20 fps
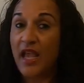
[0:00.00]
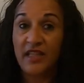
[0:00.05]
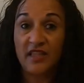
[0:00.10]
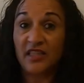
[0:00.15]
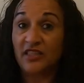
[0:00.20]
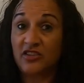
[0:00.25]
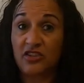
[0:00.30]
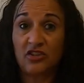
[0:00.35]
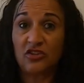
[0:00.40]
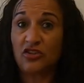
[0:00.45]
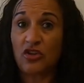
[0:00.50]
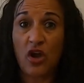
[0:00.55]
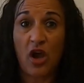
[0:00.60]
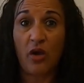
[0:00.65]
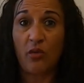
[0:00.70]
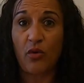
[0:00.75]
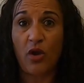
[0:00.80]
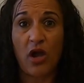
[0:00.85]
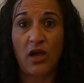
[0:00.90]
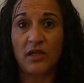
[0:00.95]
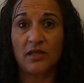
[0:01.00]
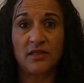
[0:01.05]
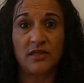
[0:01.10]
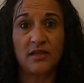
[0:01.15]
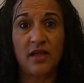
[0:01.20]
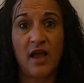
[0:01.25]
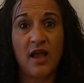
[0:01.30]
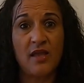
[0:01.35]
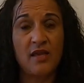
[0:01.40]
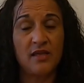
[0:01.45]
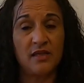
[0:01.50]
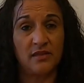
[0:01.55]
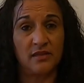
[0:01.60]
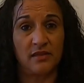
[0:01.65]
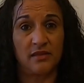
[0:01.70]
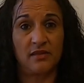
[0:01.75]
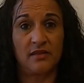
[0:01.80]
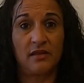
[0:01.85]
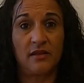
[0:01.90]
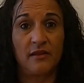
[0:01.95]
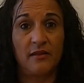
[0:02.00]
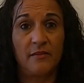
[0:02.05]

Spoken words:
This is not rocket science.